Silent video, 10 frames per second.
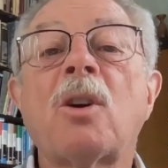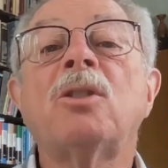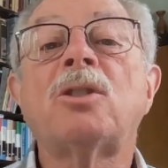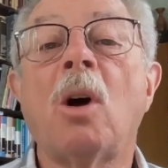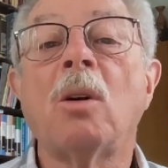
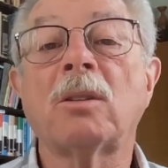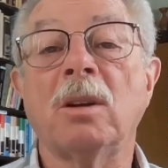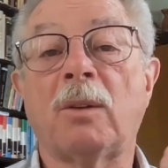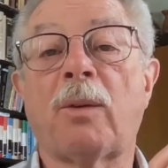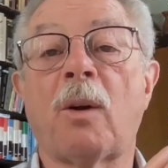
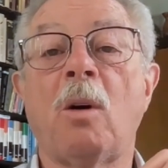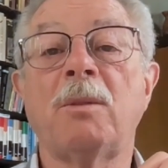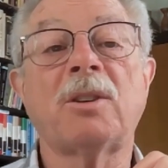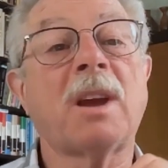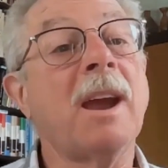consultant for home
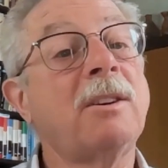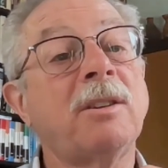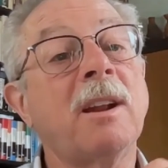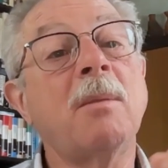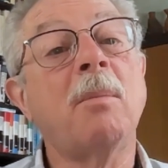
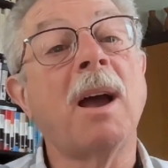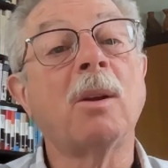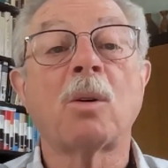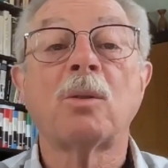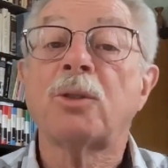education in my
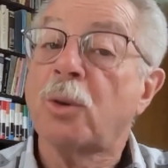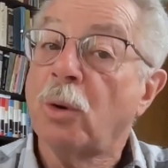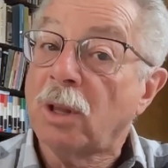local school